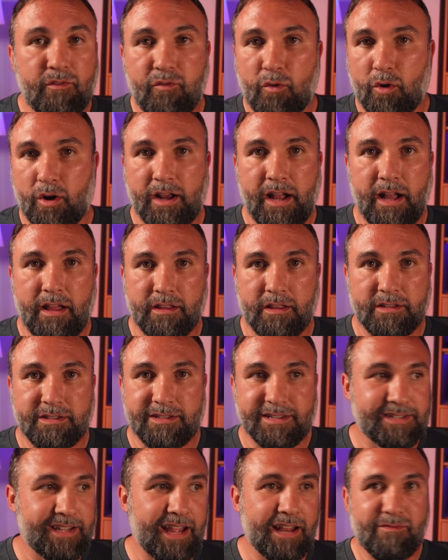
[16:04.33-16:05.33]
Fort Collins.
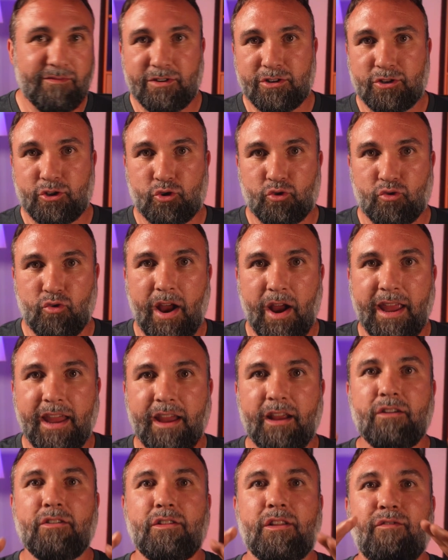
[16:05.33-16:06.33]
It's kind of a
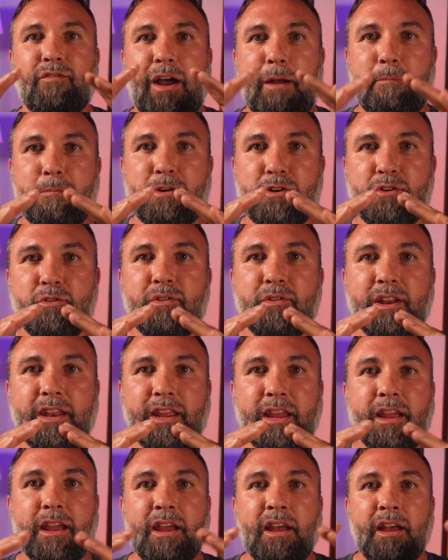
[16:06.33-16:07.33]
triangle of
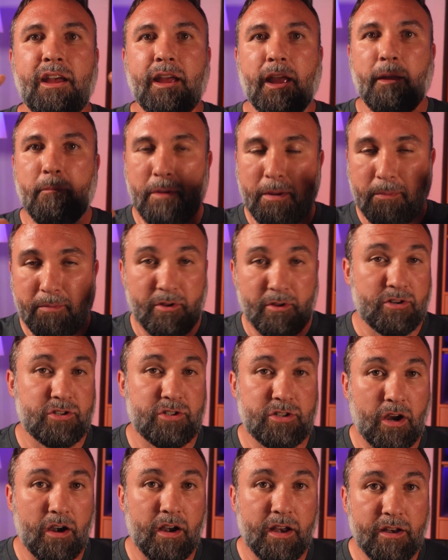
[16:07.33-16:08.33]
opportunity, and people are
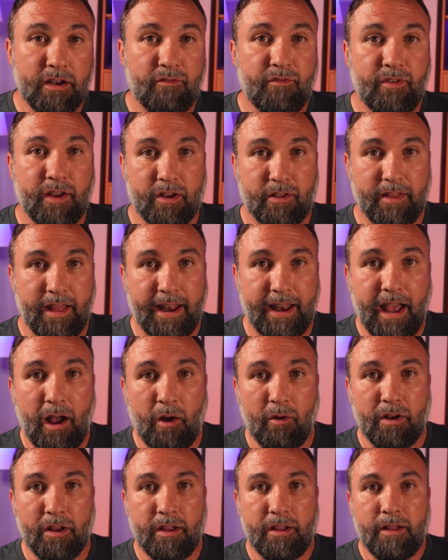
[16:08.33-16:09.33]
starting to figure that
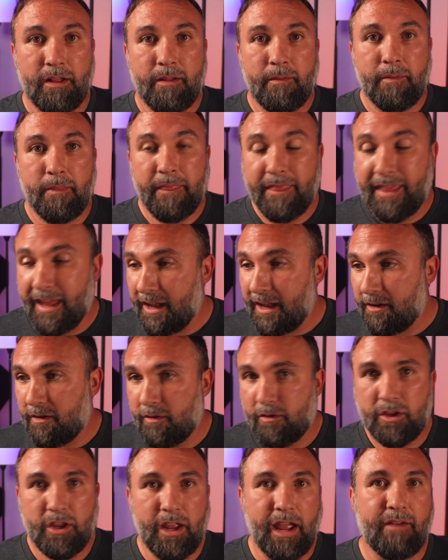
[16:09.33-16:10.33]
out. Then
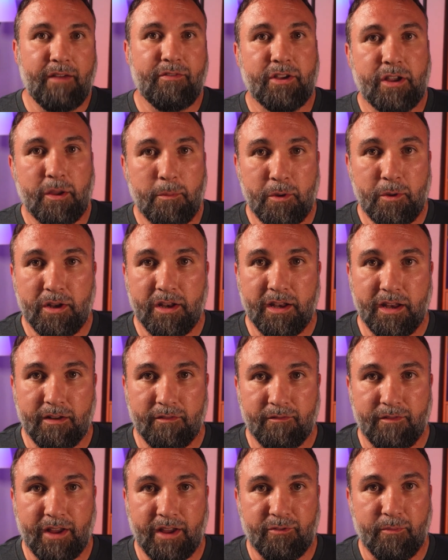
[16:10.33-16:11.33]
you have the community
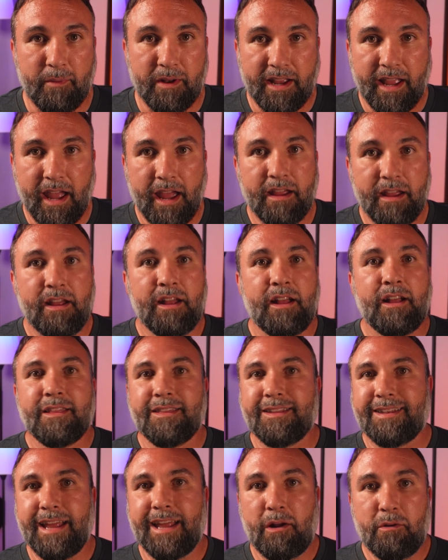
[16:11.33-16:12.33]
investment, okay?
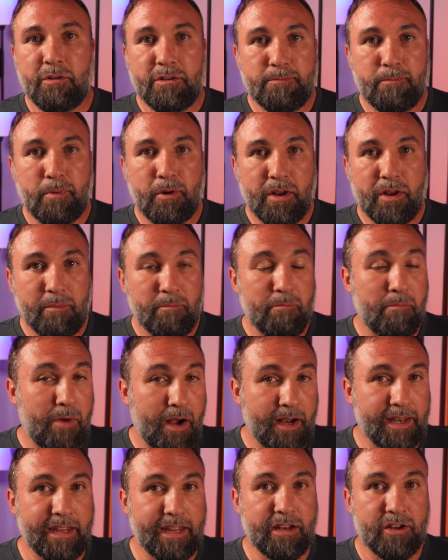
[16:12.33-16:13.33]
The town is putting
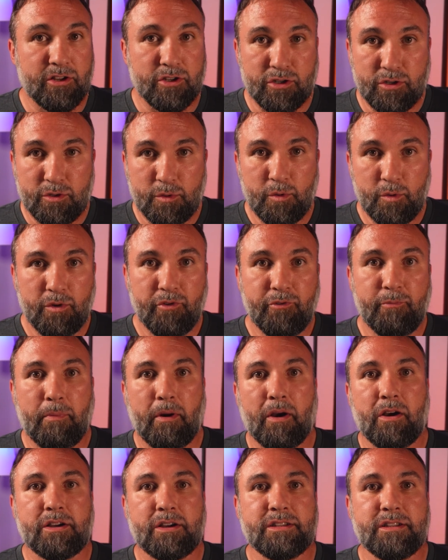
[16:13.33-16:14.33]
money into schools,
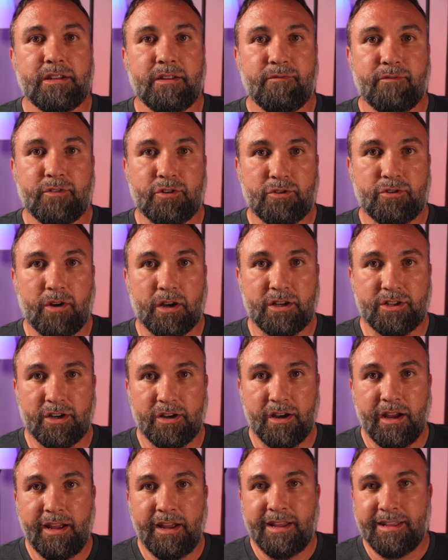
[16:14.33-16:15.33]
parks, and
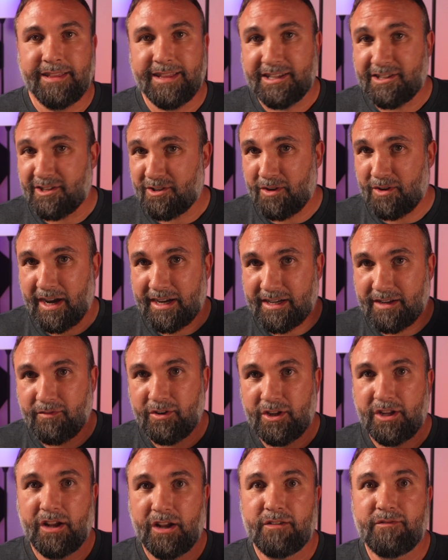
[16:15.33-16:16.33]
infrastructure. And that's attractive
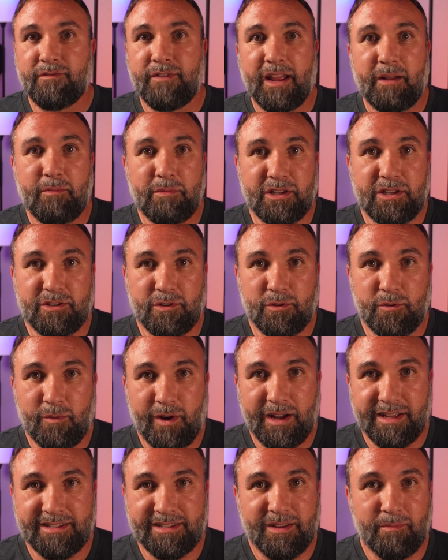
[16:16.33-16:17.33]
to young families who
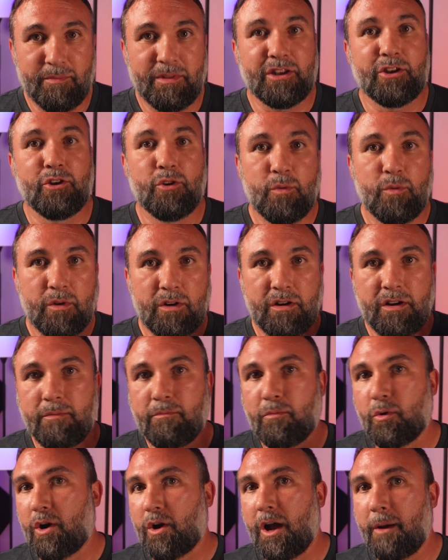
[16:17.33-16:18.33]
want something newer and
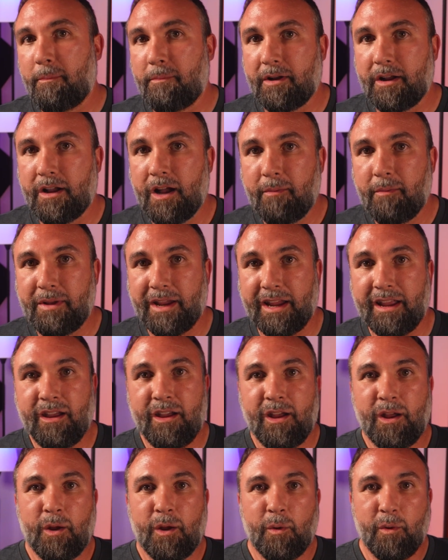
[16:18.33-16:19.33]
more up and coming
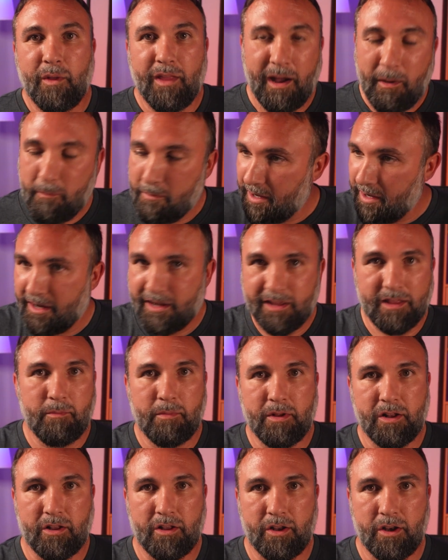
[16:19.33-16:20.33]
without being in the
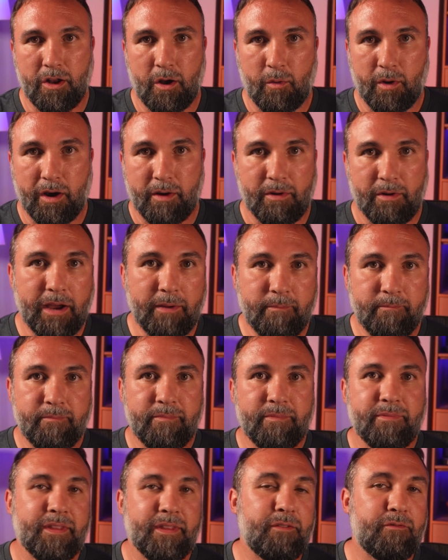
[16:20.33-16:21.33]
middle of nowhere, right?
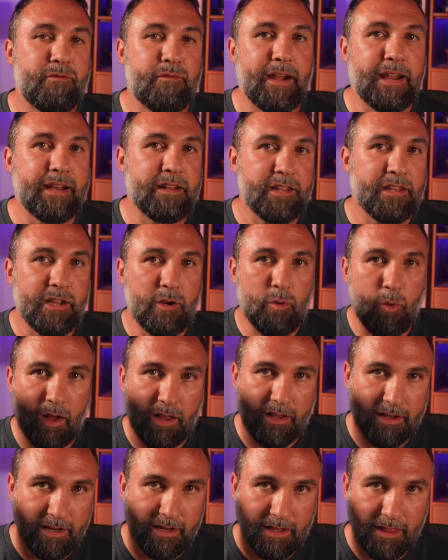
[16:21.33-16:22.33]
And finally,
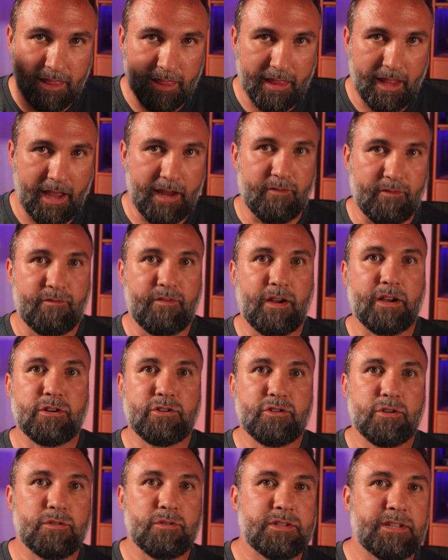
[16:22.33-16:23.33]
quality of life.
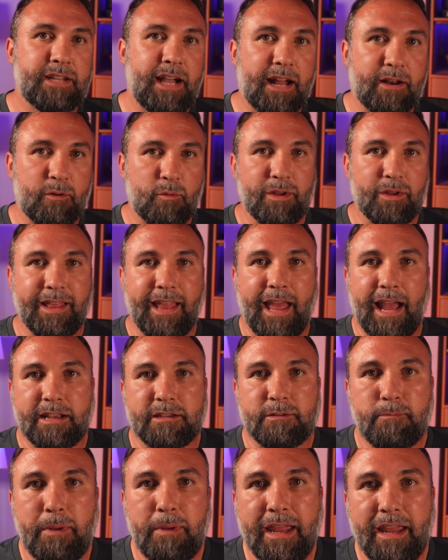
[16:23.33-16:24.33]
Firestone's got a
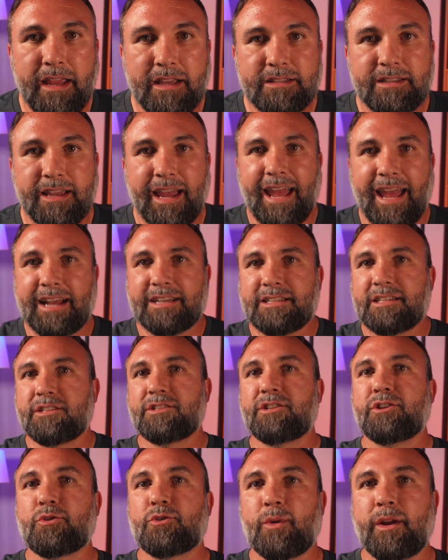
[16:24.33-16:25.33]
relaxed pace, access
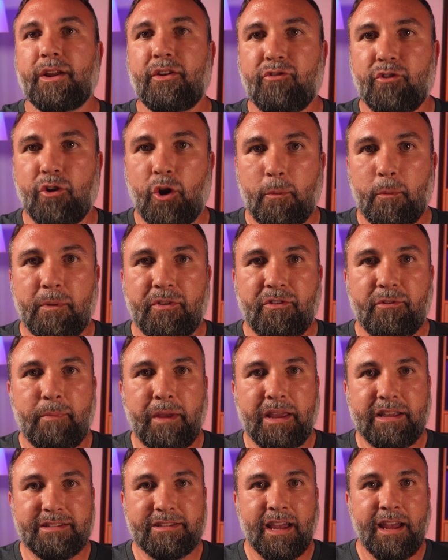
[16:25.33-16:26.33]
to trails and open
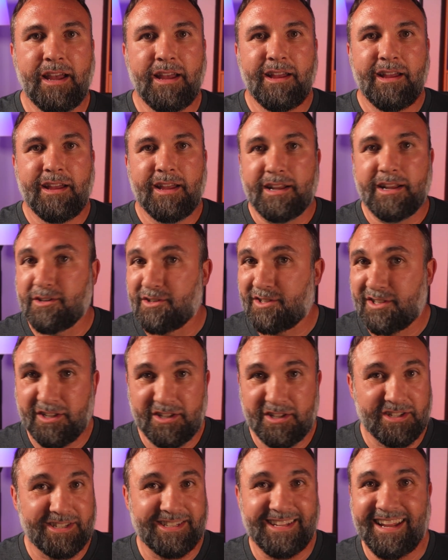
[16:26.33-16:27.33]
space, and you're still
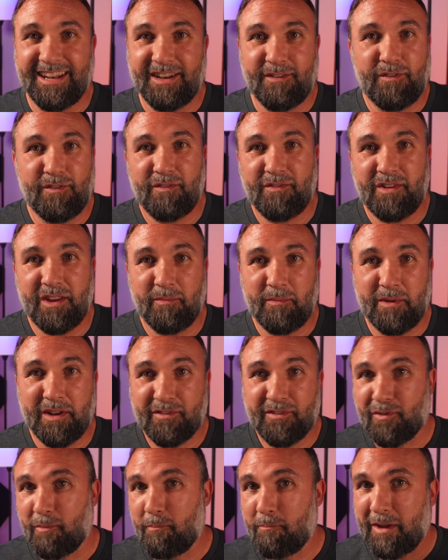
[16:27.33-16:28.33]
just 10 to 15
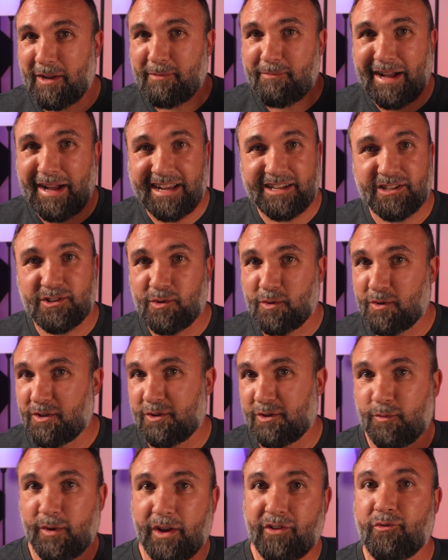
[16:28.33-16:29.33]
minutes from big box stores
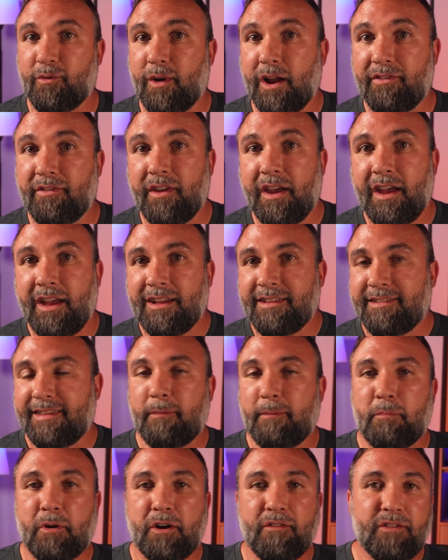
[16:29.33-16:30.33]
and restaurants. It's
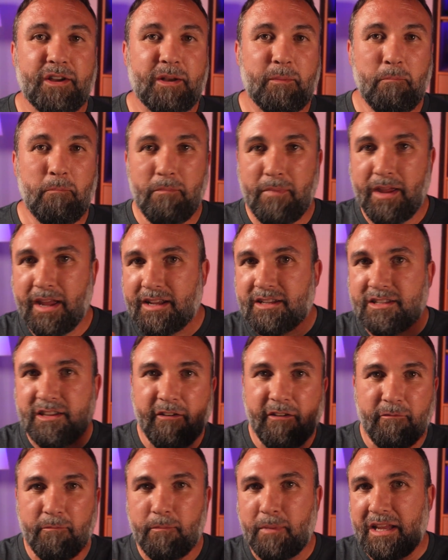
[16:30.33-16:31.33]
that perfect mix
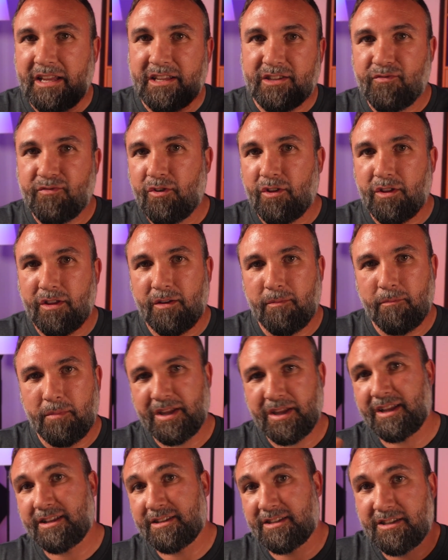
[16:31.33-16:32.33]
of peaceful,
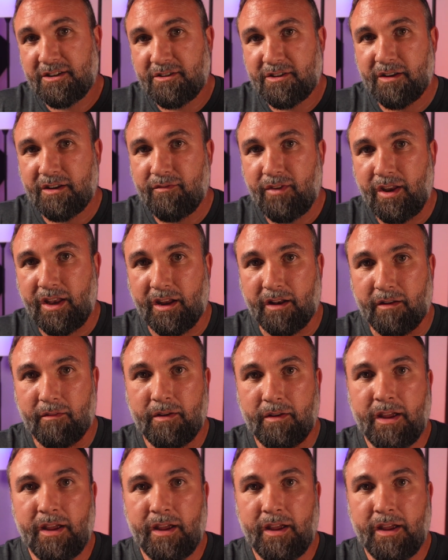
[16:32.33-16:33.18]
but yet still convenient.